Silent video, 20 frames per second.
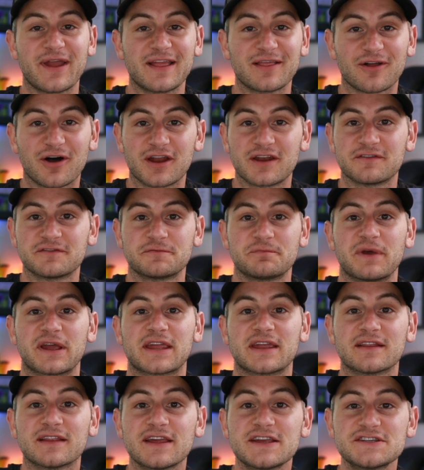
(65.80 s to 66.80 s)
a lot of
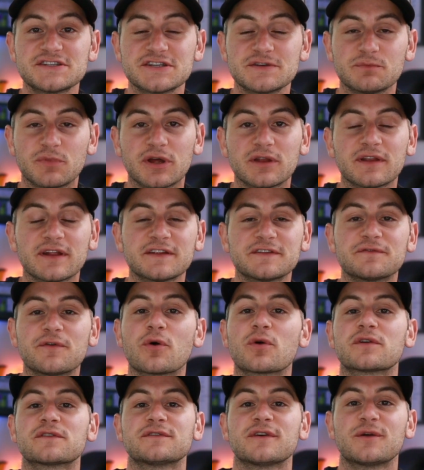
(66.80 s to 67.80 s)
speculation, but let's
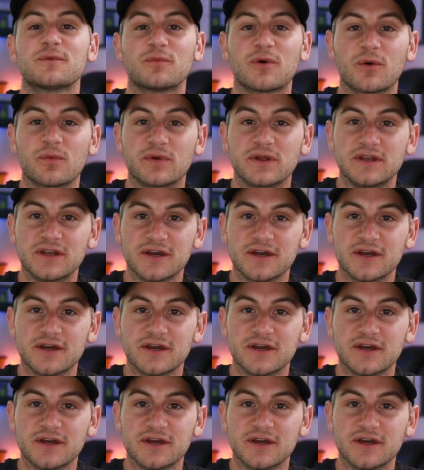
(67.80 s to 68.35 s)
focus on what we